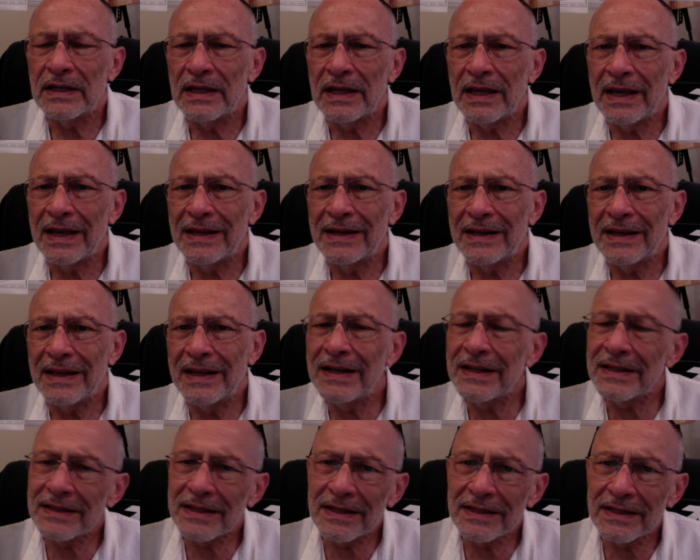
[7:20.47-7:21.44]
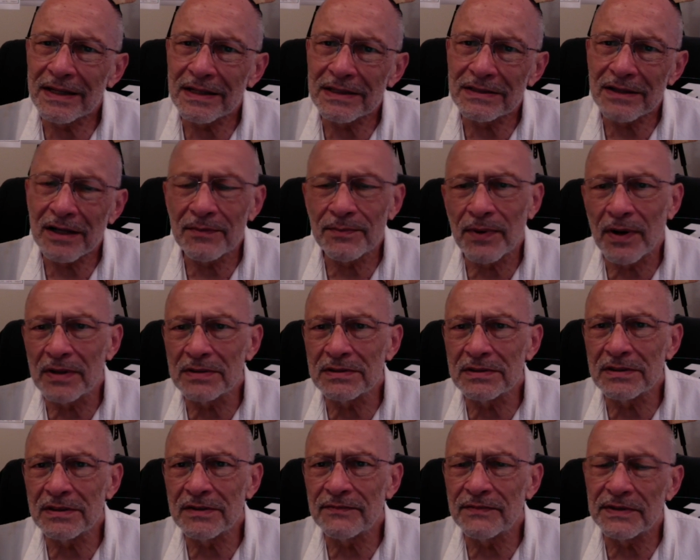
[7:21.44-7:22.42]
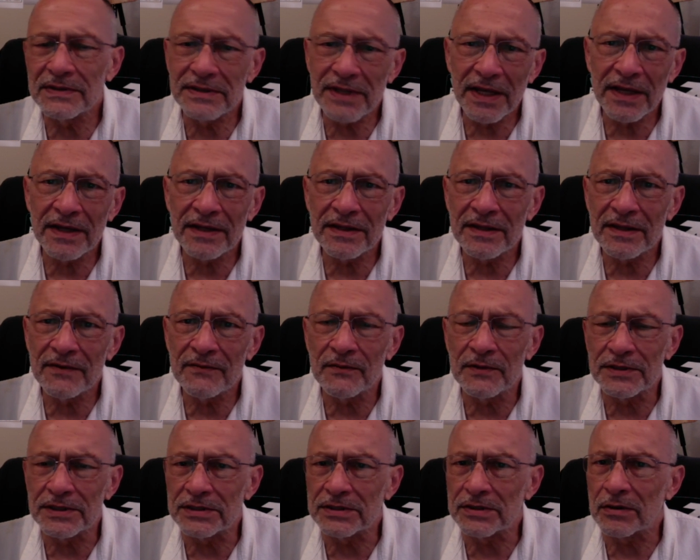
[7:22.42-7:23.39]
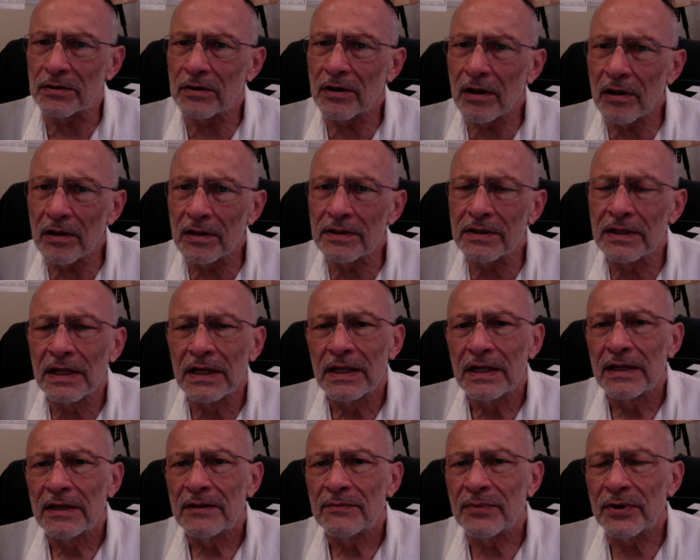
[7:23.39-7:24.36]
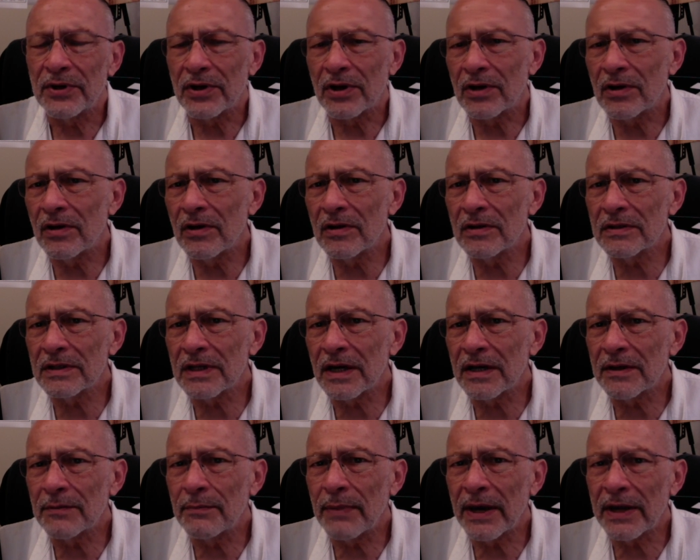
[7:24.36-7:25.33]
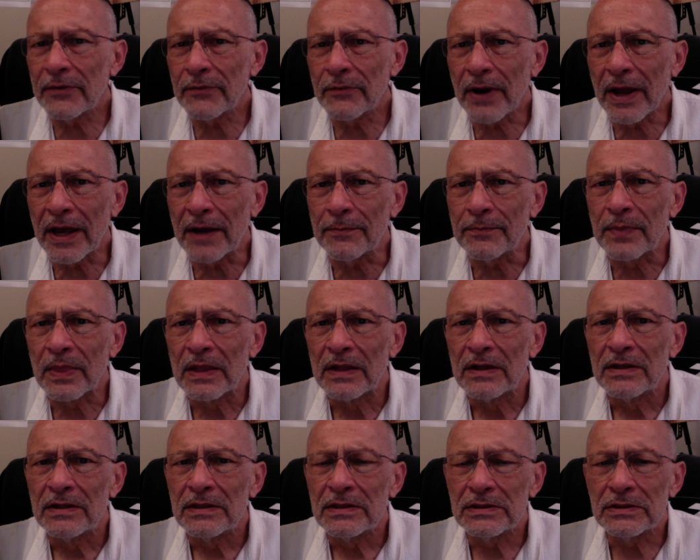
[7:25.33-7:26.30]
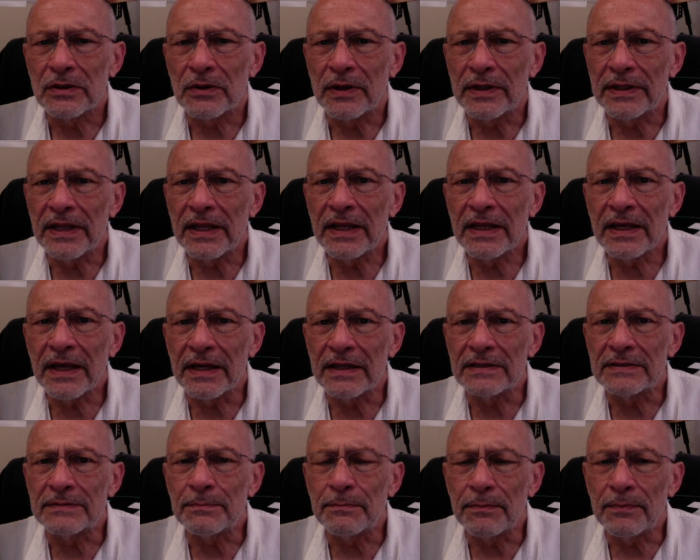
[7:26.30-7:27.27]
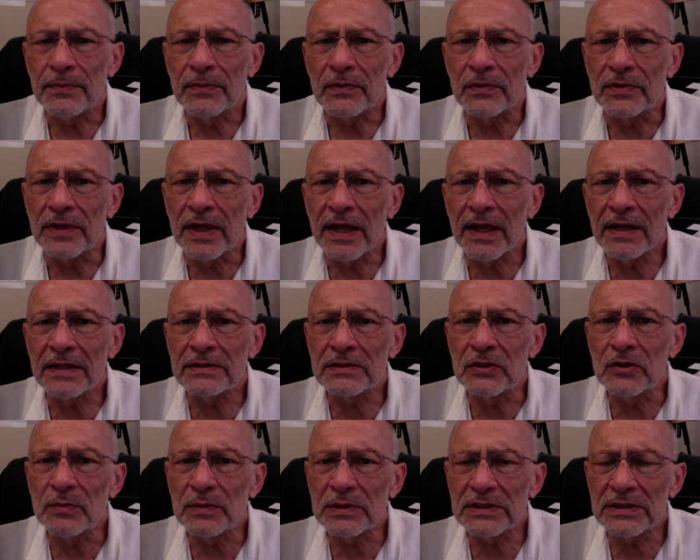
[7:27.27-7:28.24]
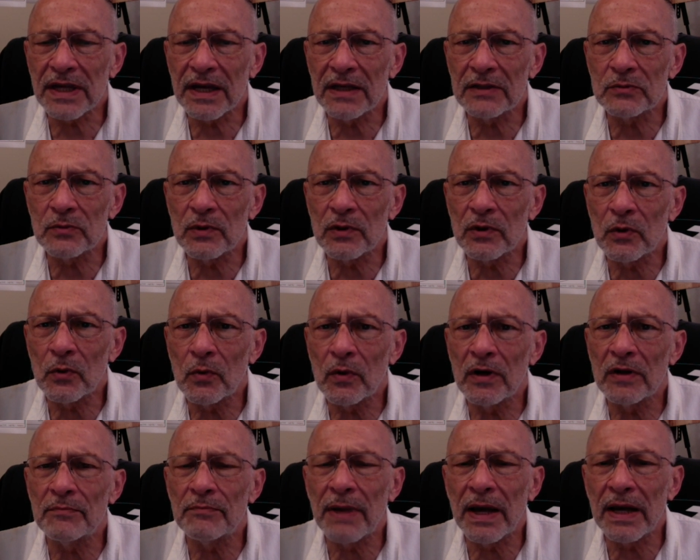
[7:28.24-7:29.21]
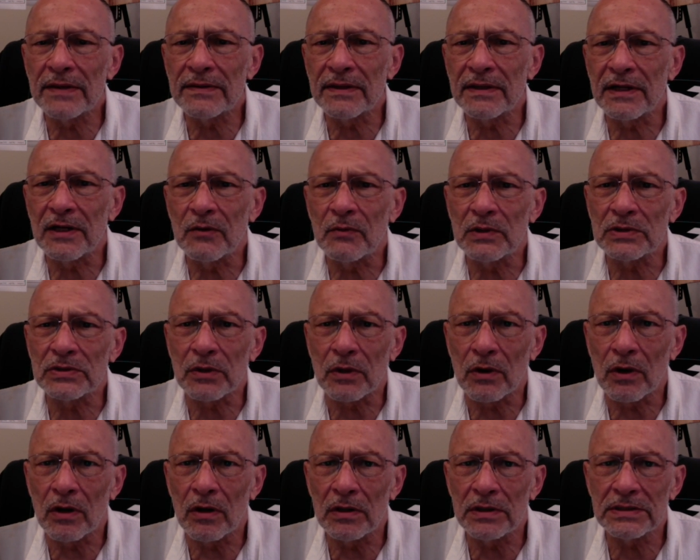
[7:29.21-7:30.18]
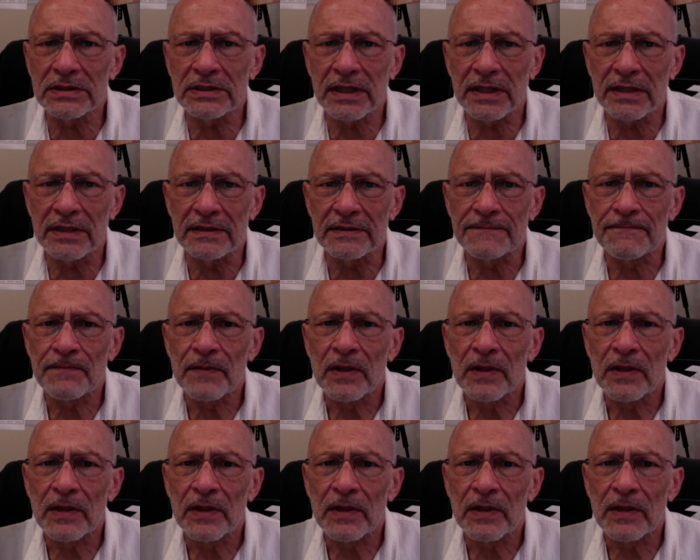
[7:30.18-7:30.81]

And anything that is not positive is negative, which is occult. But occult got a bad rap. So in any case, today is Human Science 101. Back then, it was occult science.